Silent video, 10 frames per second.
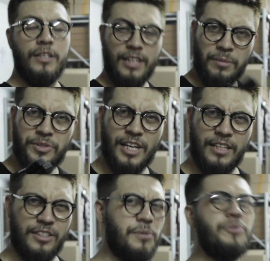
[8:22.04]
Now I'm
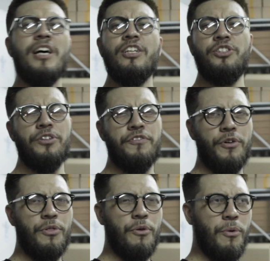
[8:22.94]
standing substantially
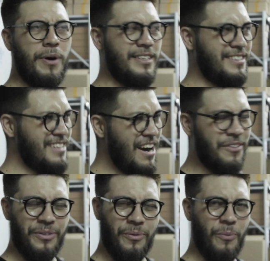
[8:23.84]
further away
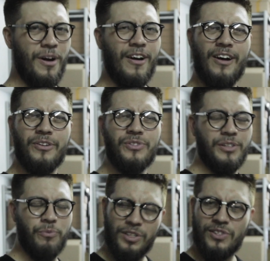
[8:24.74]
down in the warehouse,
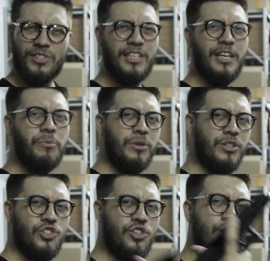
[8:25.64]
and once again we're
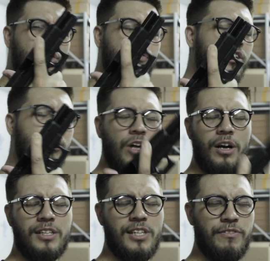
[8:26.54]
going to start off with the
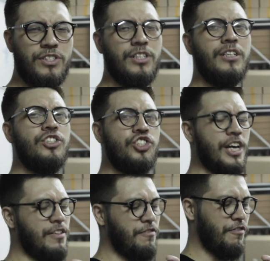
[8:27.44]
Glock 17
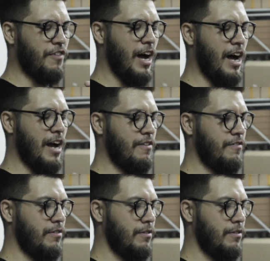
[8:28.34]
Gen 5.